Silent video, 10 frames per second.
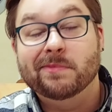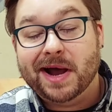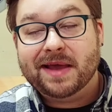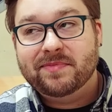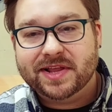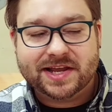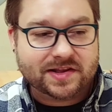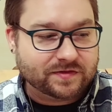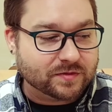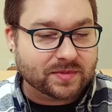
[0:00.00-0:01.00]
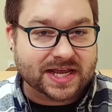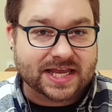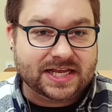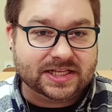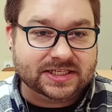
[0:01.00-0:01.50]
my plans for my
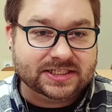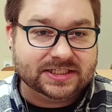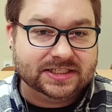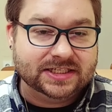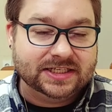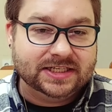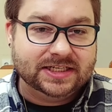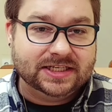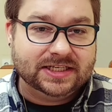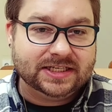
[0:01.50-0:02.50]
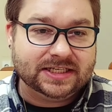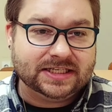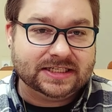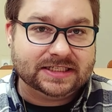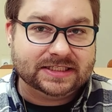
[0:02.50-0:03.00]
English
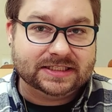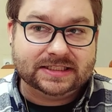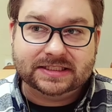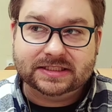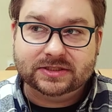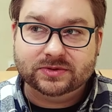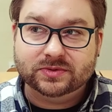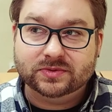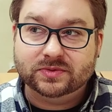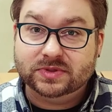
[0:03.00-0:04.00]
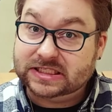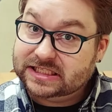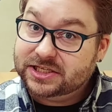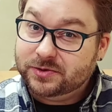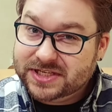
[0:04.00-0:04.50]
is to
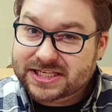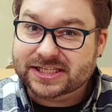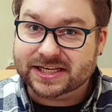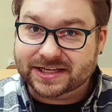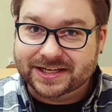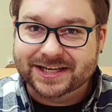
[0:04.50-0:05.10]
continue teaching it.